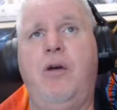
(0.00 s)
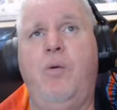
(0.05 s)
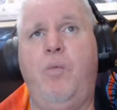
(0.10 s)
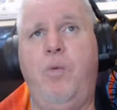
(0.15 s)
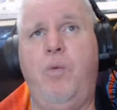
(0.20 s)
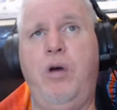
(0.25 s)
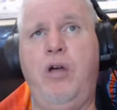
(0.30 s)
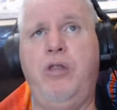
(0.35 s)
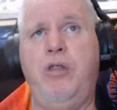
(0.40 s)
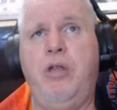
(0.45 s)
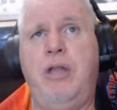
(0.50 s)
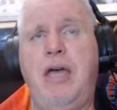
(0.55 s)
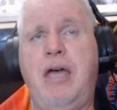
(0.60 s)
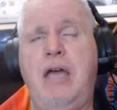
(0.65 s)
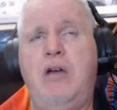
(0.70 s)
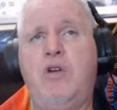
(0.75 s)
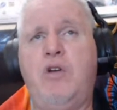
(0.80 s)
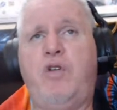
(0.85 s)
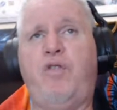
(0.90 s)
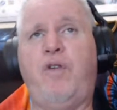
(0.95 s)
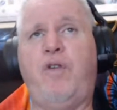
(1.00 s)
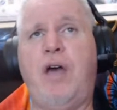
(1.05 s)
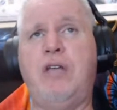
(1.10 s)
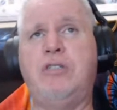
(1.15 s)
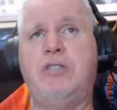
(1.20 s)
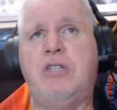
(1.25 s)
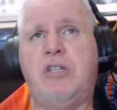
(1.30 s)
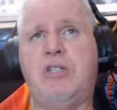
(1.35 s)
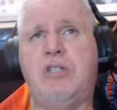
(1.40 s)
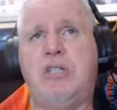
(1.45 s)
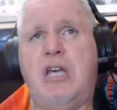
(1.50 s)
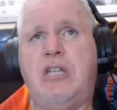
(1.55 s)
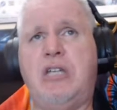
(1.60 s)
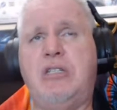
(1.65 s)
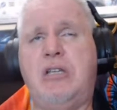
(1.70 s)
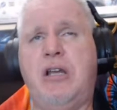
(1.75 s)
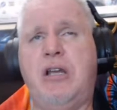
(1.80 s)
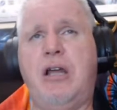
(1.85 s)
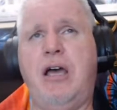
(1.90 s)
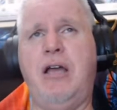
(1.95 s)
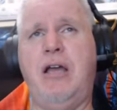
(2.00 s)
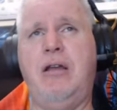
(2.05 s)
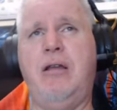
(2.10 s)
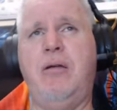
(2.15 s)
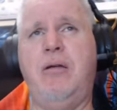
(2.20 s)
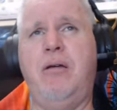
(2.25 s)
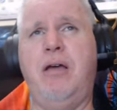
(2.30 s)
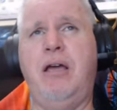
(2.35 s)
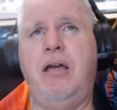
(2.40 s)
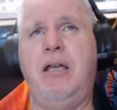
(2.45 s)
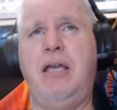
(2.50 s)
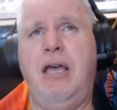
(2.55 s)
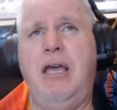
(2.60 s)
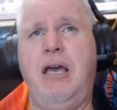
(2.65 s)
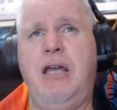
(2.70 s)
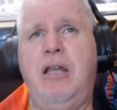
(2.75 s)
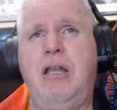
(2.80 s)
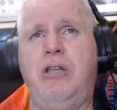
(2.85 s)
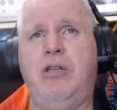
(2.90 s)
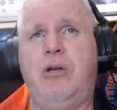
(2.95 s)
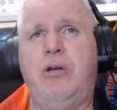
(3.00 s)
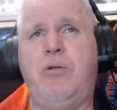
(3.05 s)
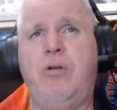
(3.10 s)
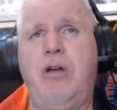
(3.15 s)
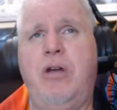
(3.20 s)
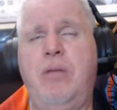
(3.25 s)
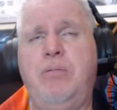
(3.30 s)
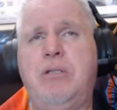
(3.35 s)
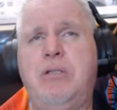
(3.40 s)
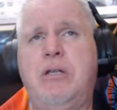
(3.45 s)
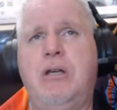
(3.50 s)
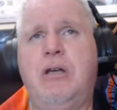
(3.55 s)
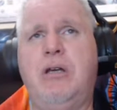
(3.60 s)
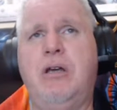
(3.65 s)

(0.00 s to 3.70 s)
Will the Lakers find success tonight again at the Crypt?